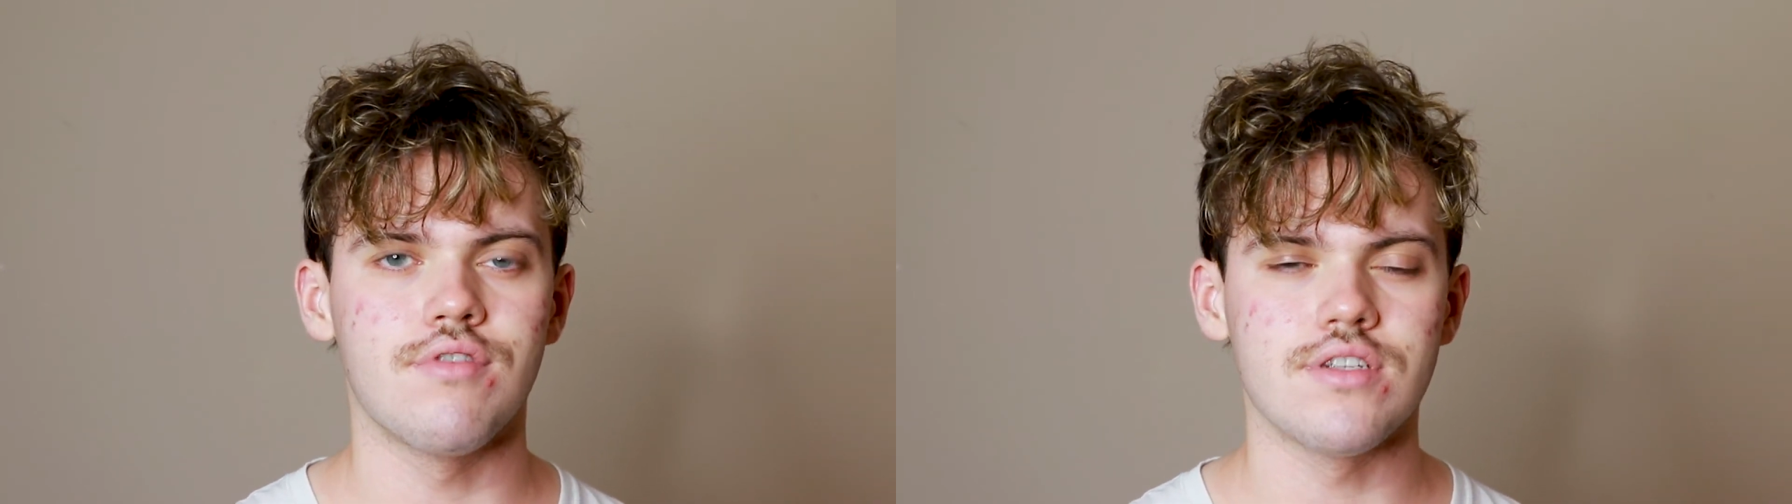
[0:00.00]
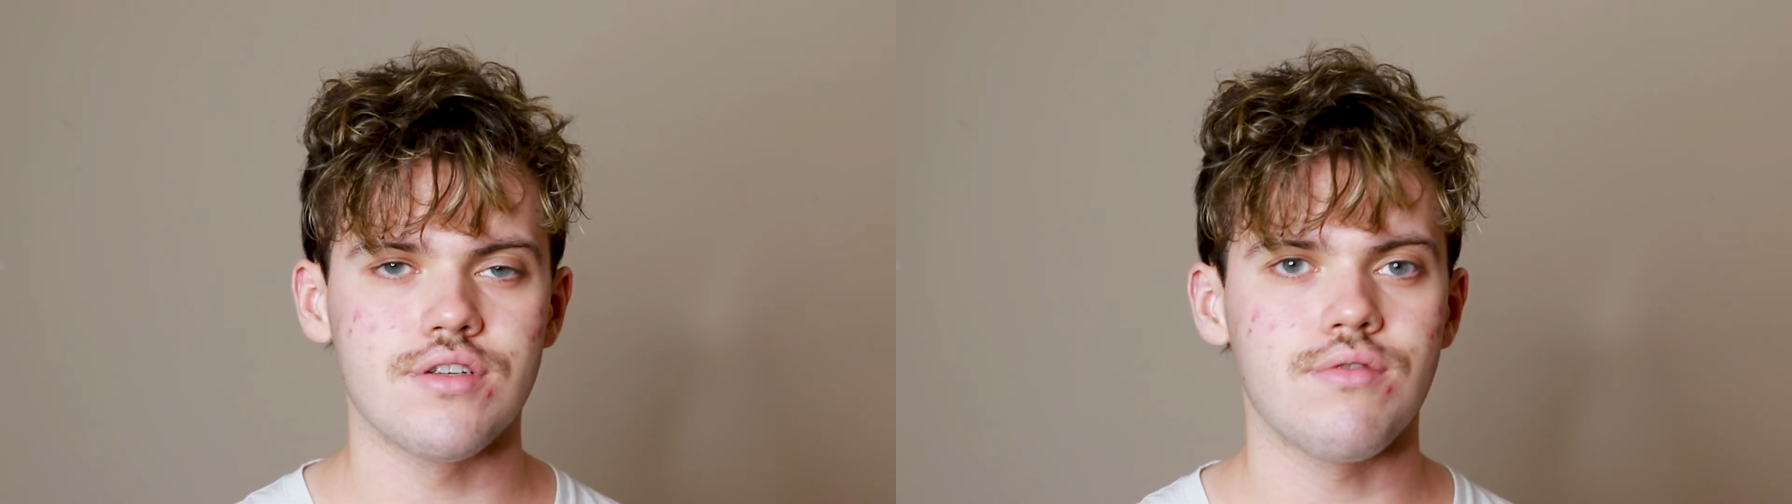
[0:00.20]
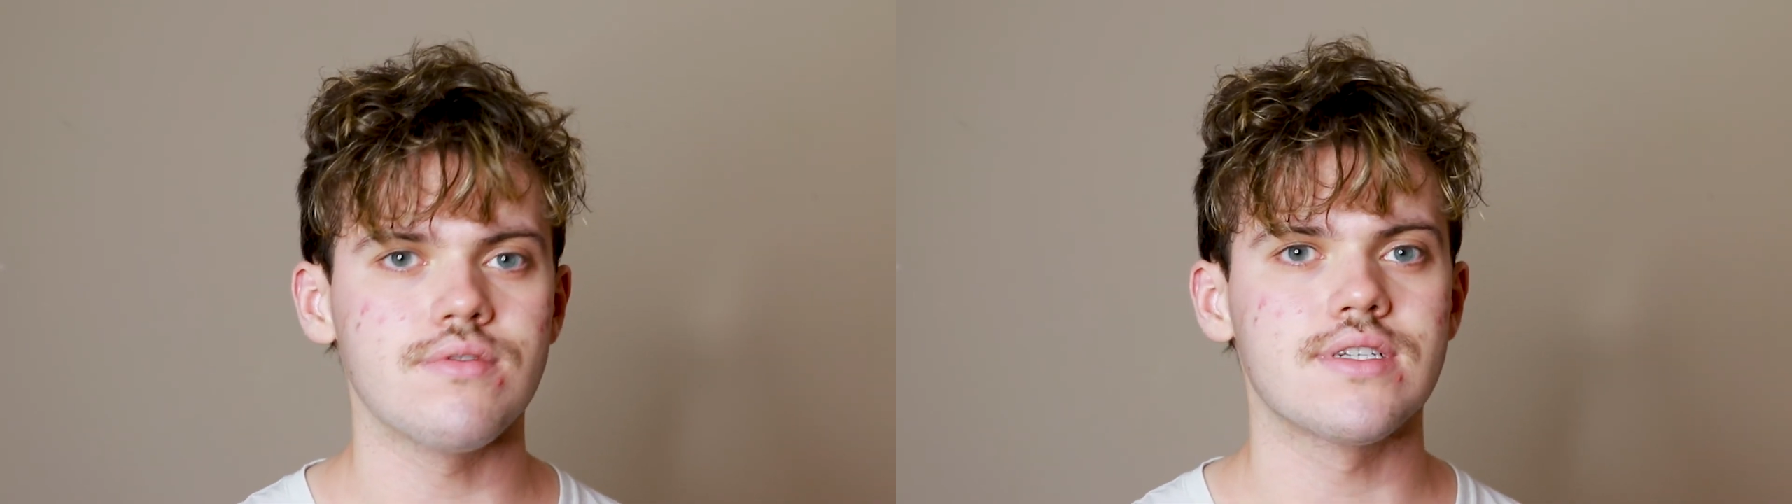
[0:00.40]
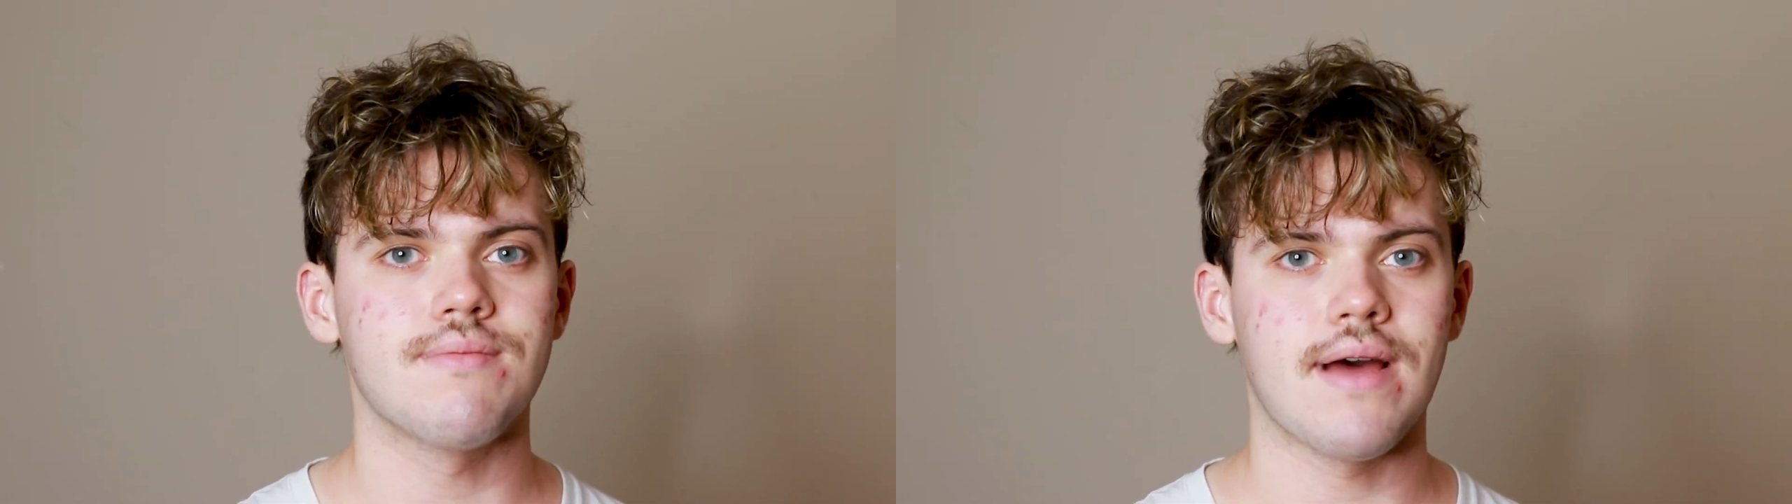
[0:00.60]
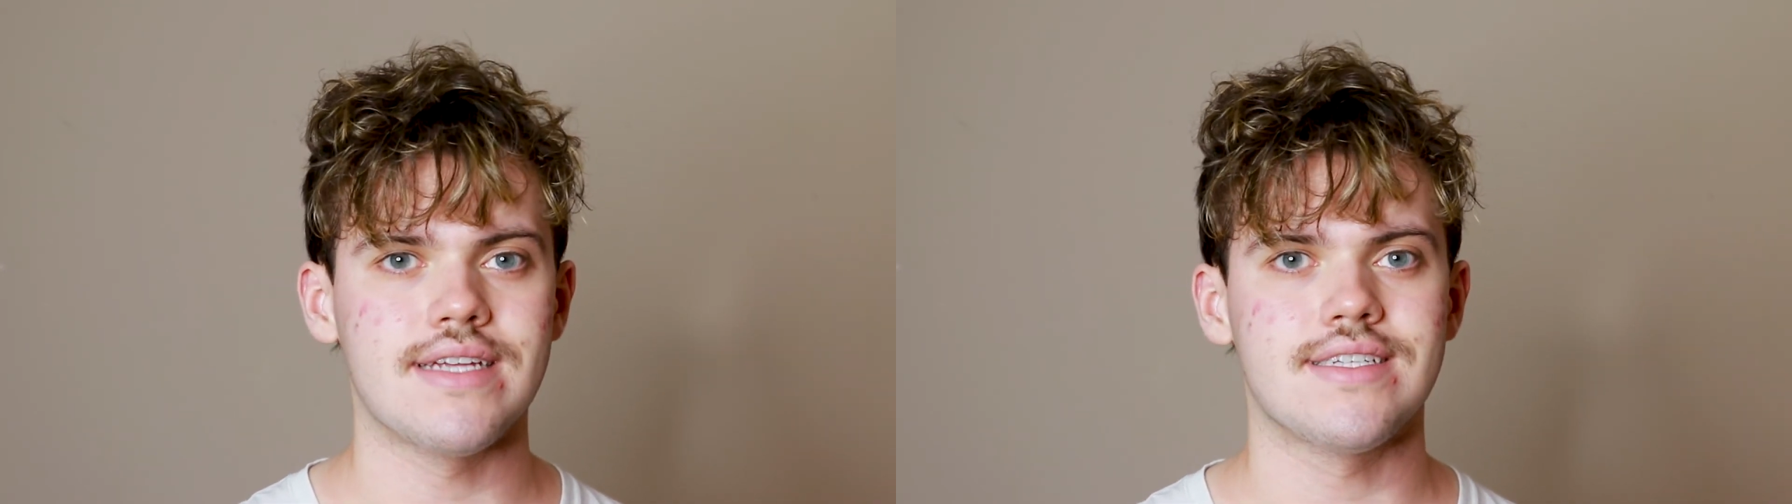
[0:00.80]
results to
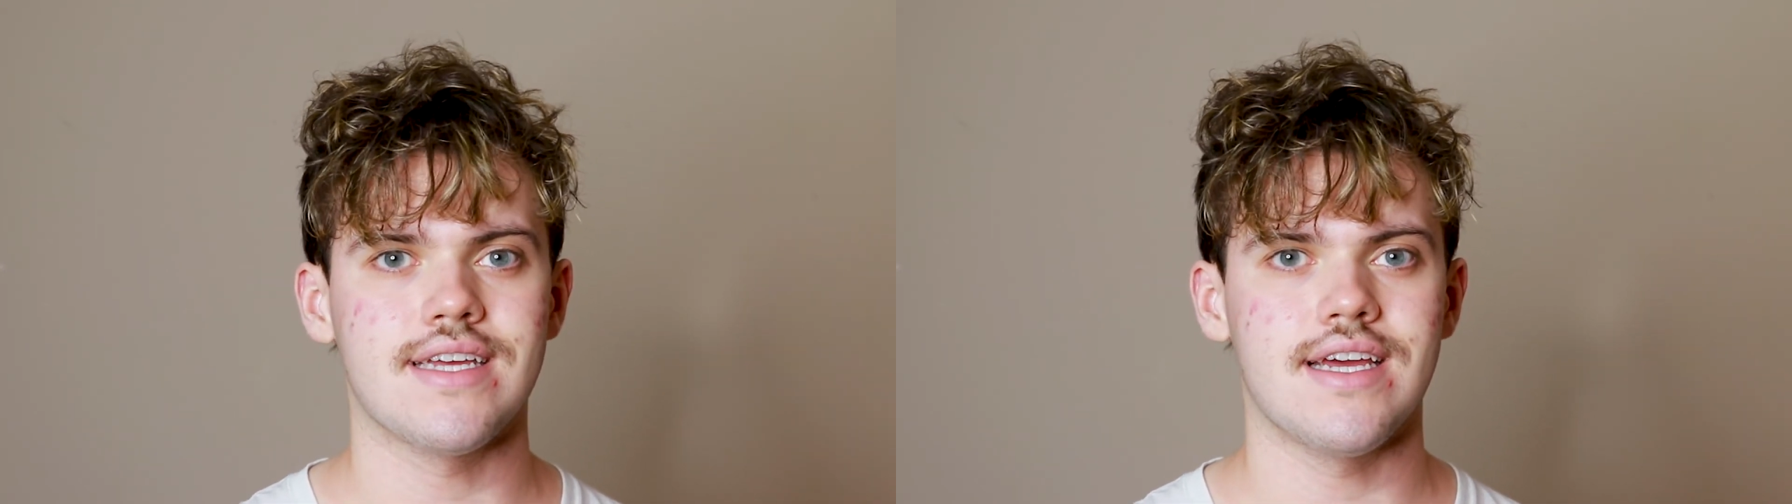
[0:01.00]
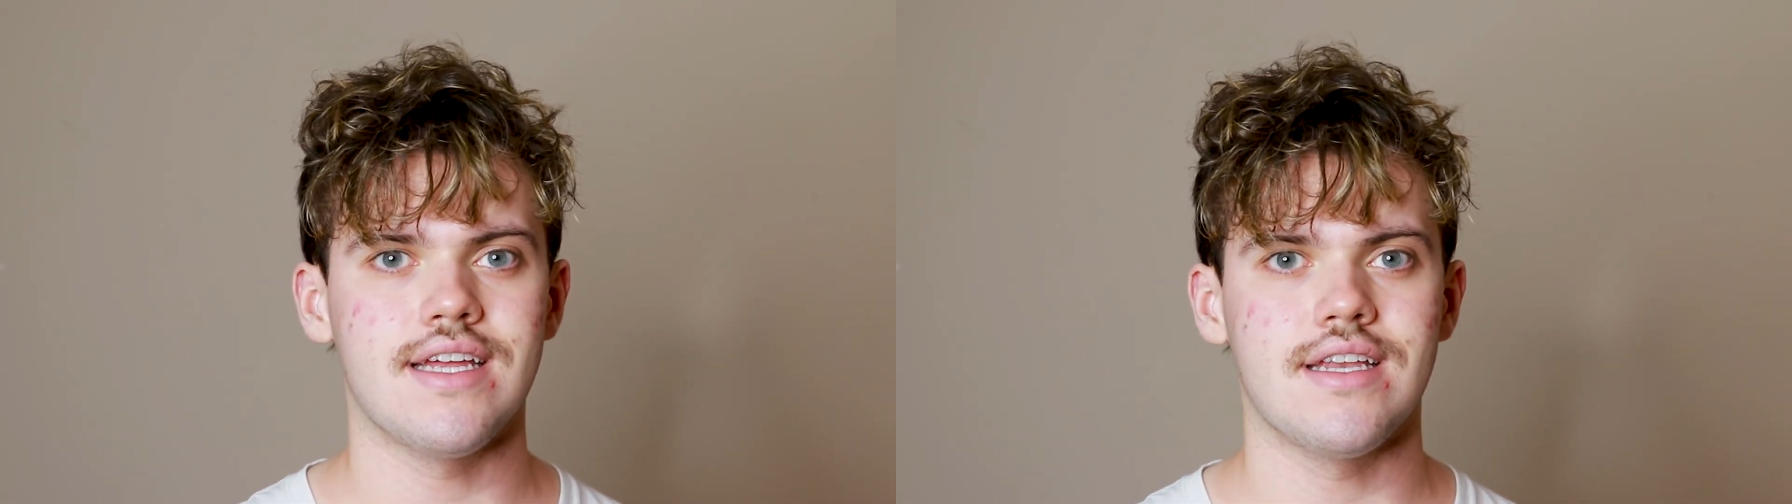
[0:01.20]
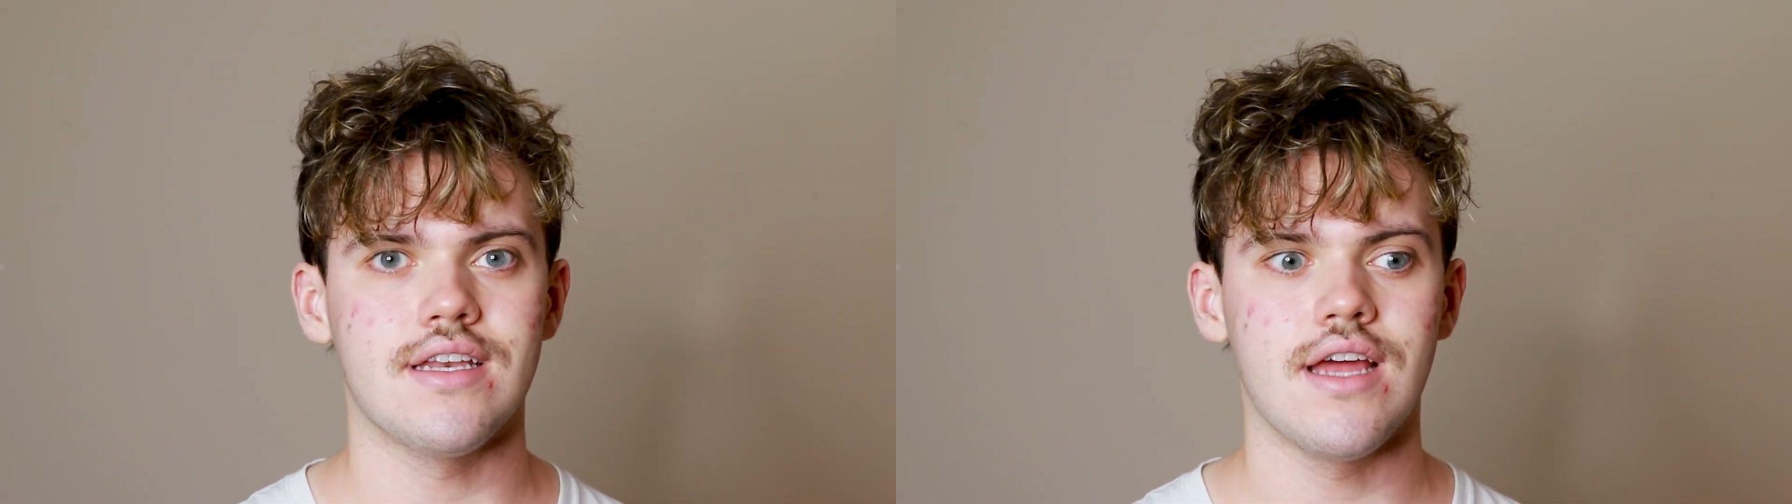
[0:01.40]
my skin